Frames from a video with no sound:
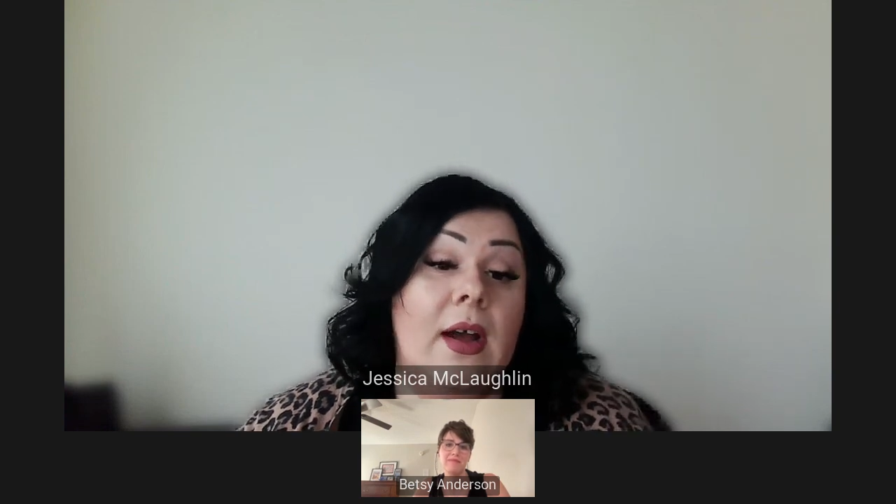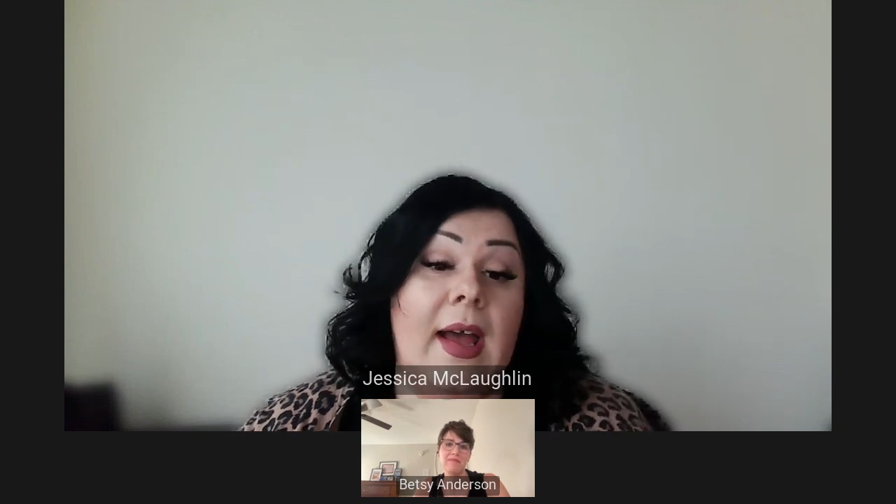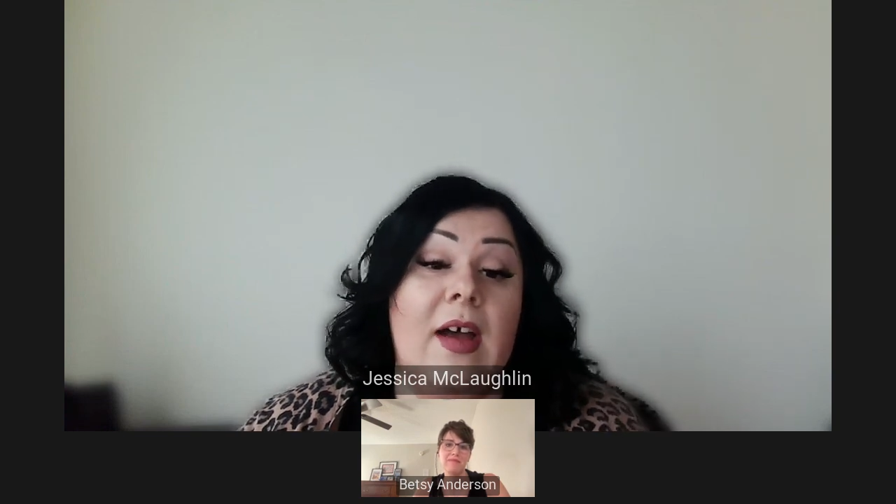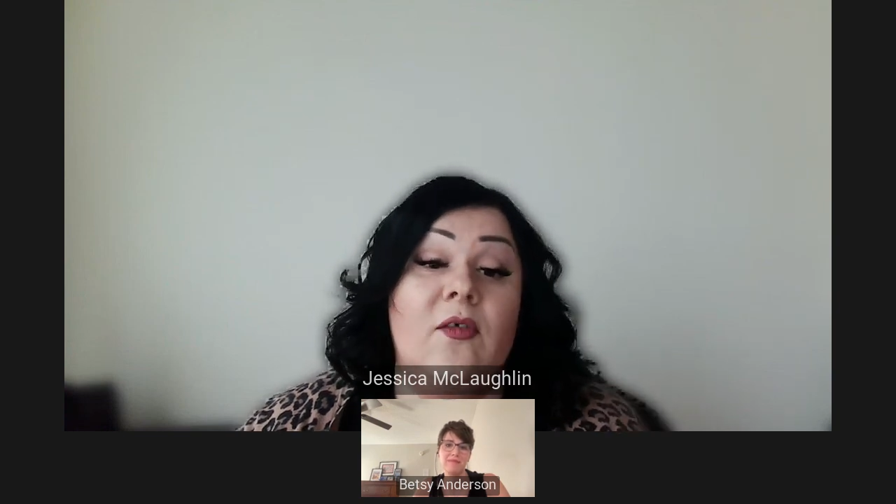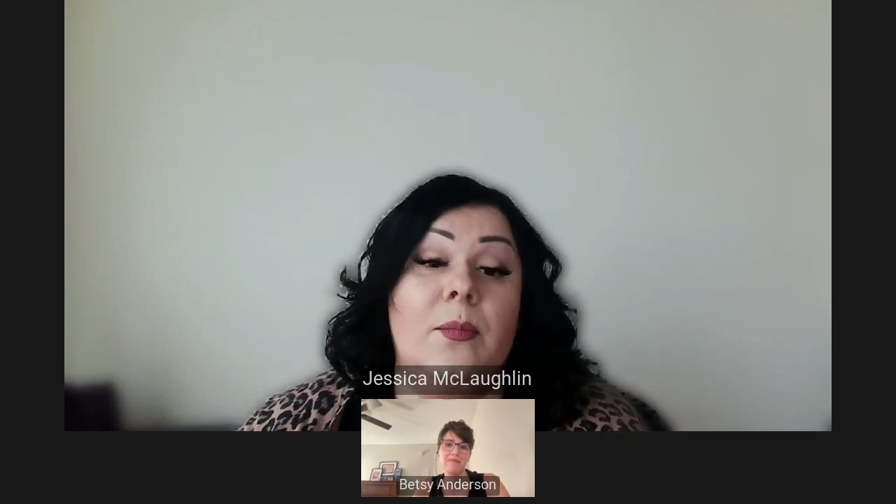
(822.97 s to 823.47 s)

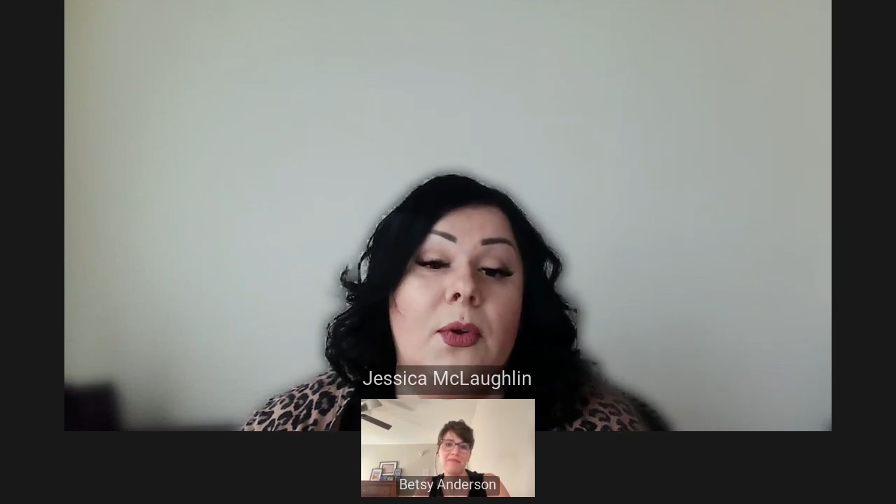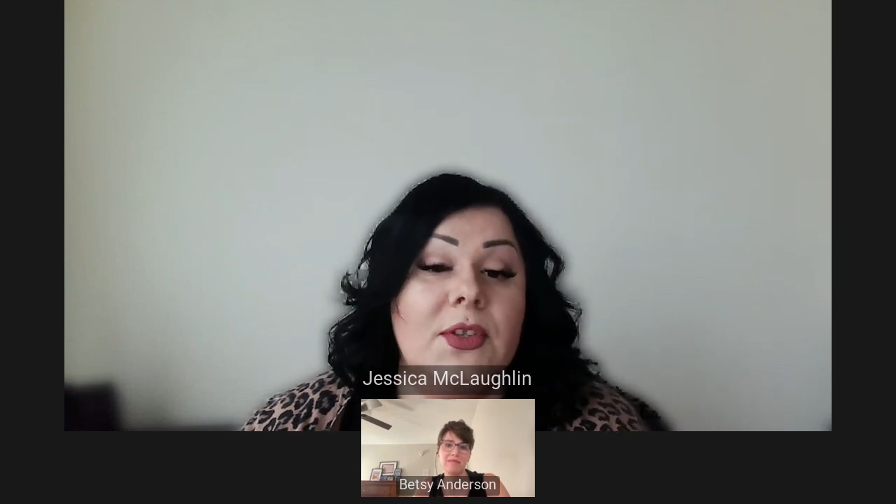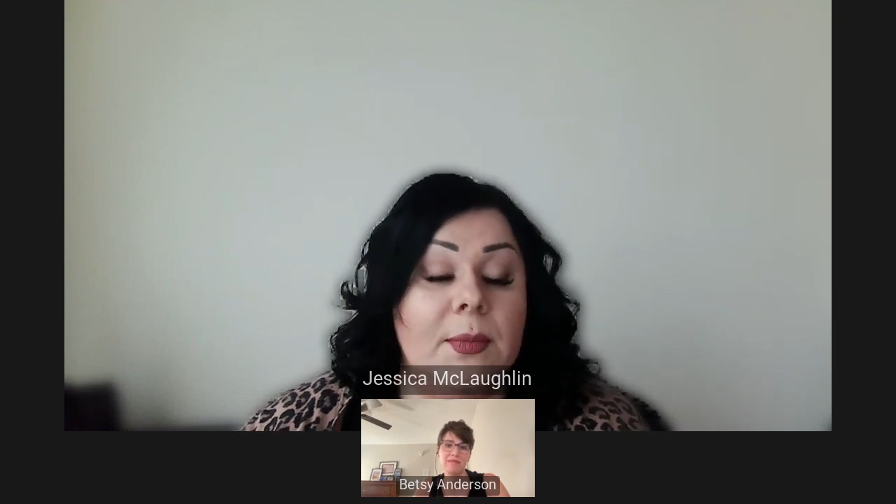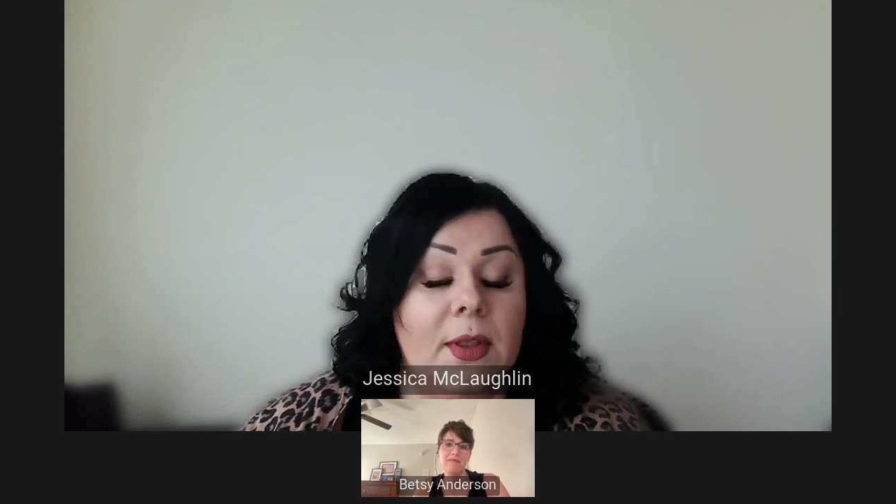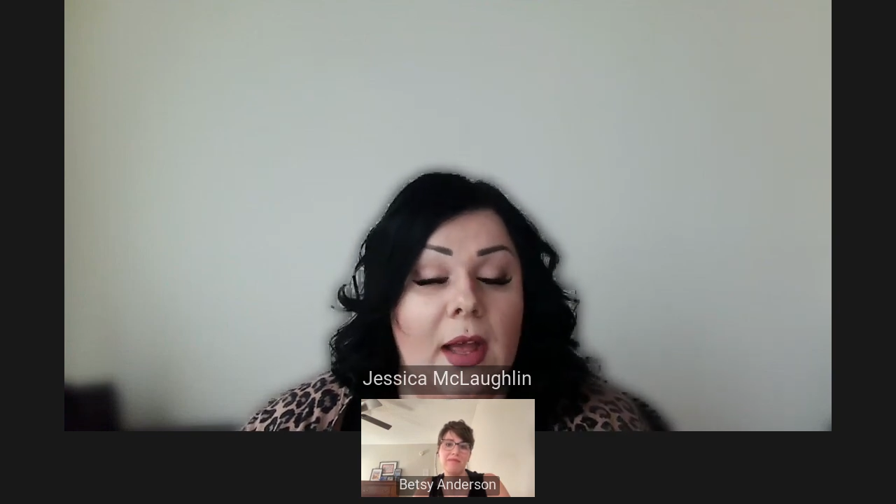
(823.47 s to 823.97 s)
have
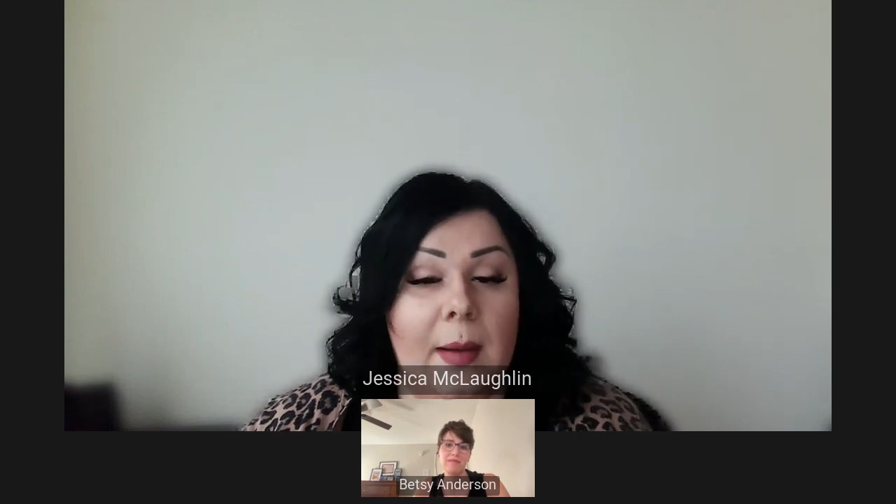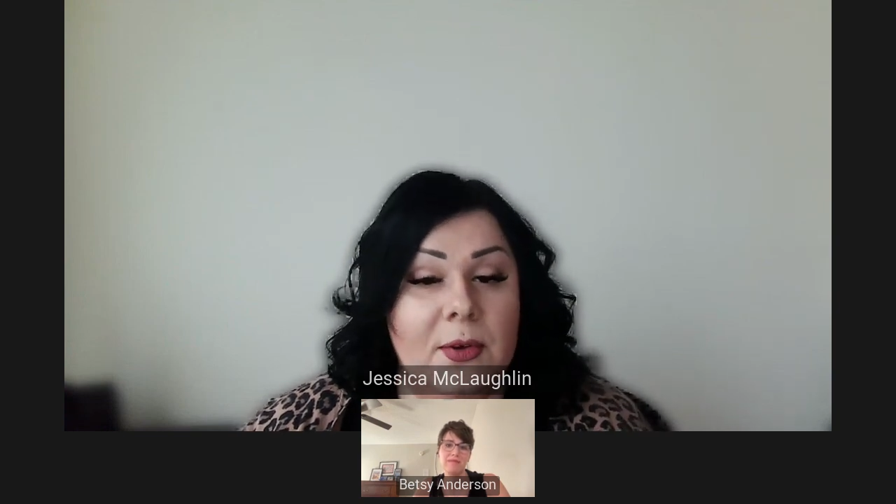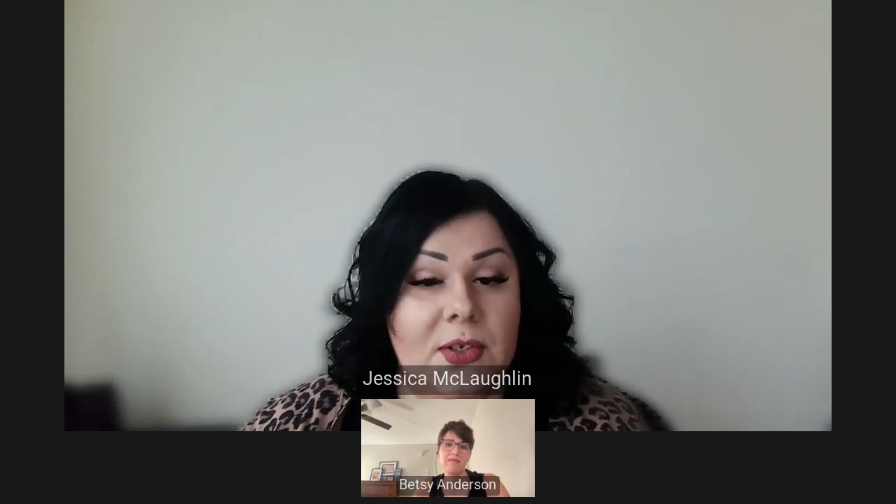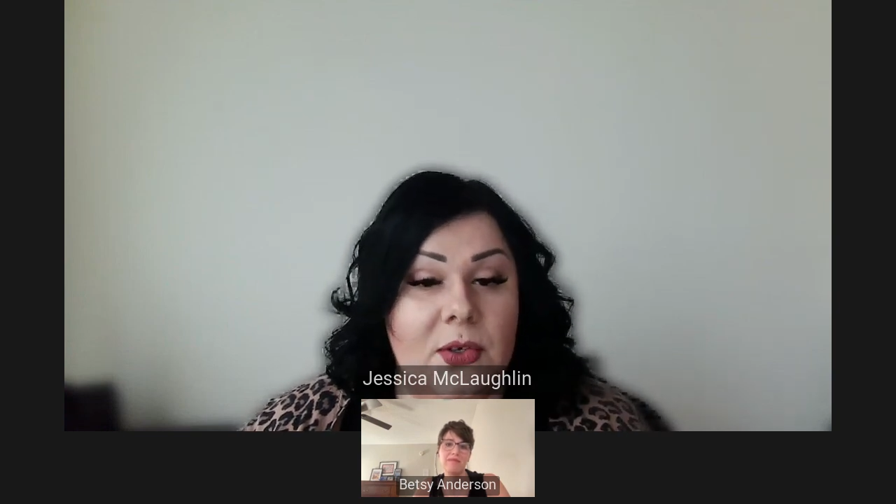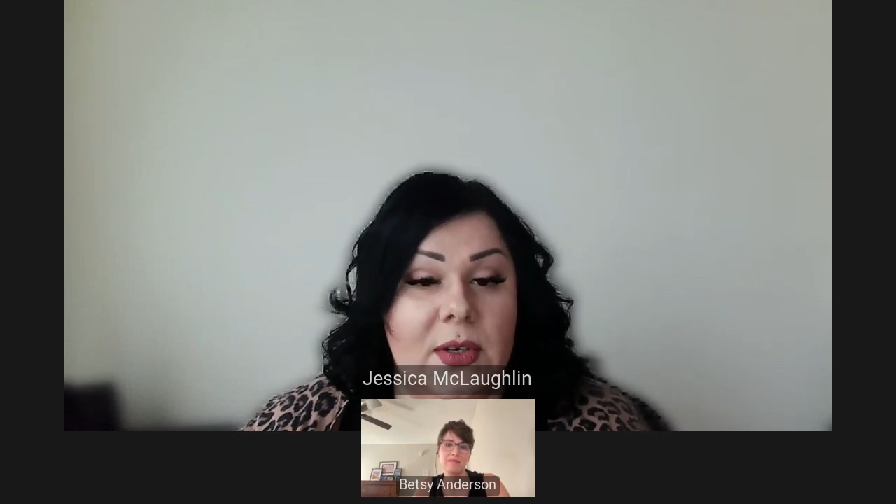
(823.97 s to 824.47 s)
multiple
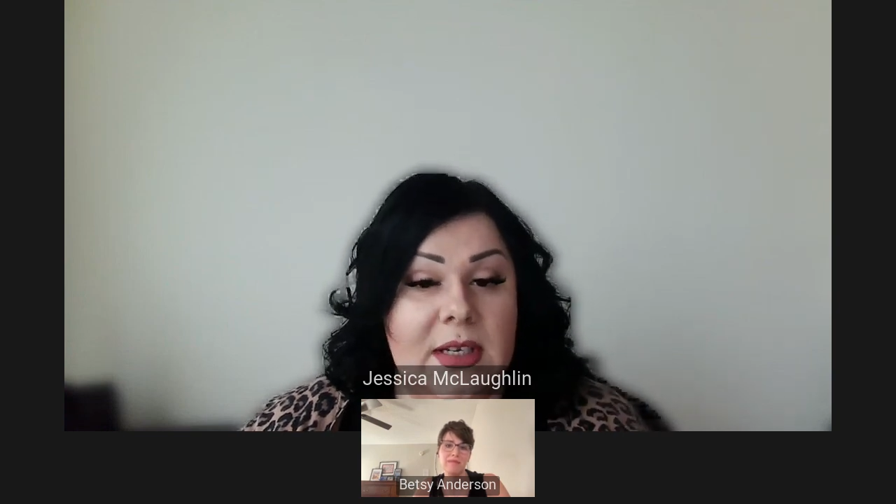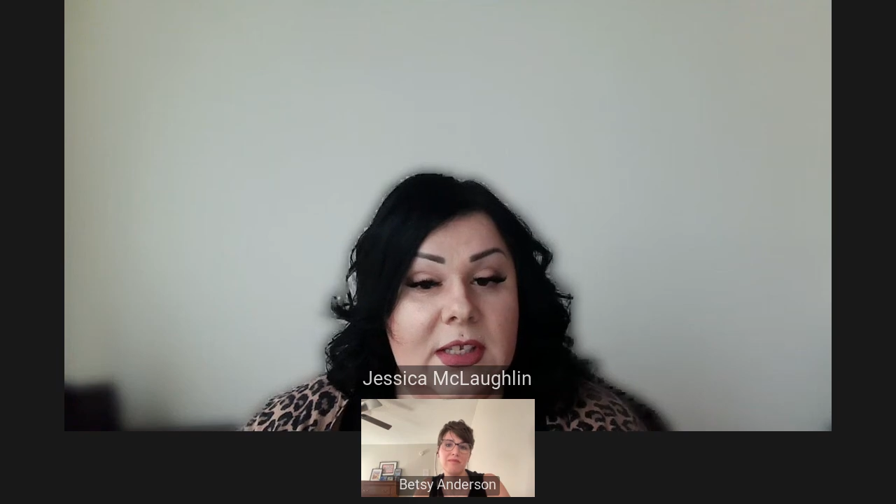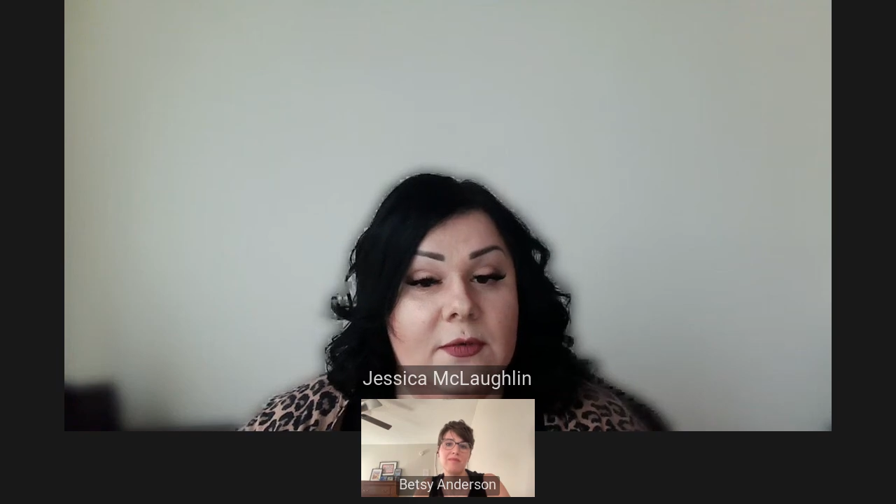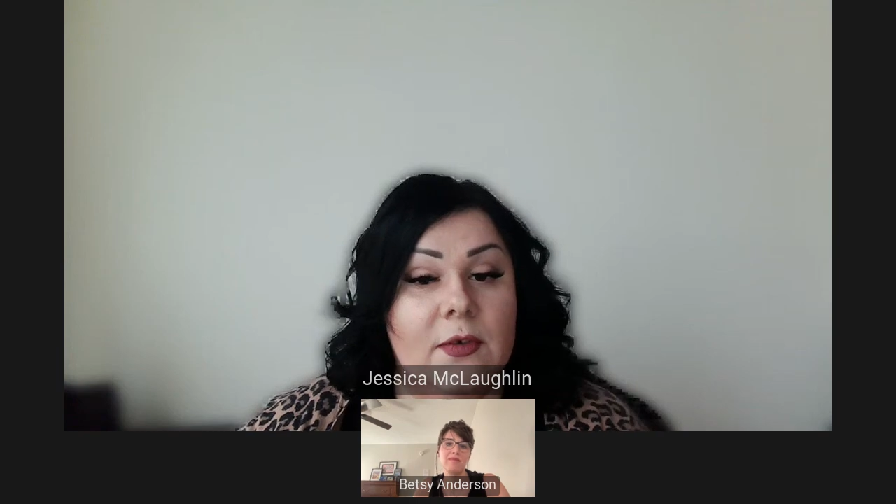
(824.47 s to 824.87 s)
opportunities